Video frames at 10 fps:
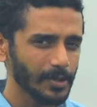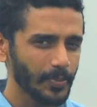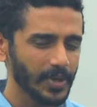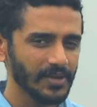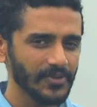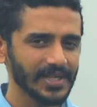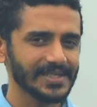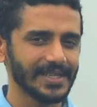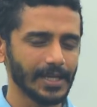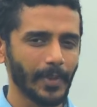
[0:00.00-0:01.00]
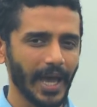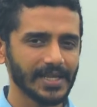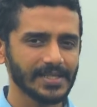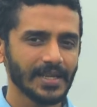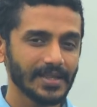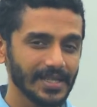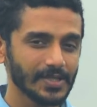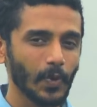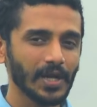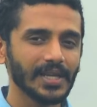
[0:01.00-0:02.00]
the previous D-Max,
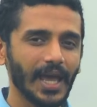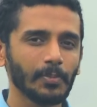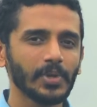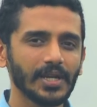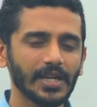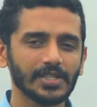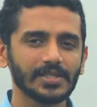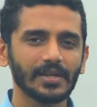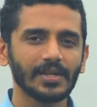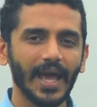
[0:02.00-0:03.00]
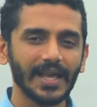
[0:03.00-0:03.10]
this one can be registered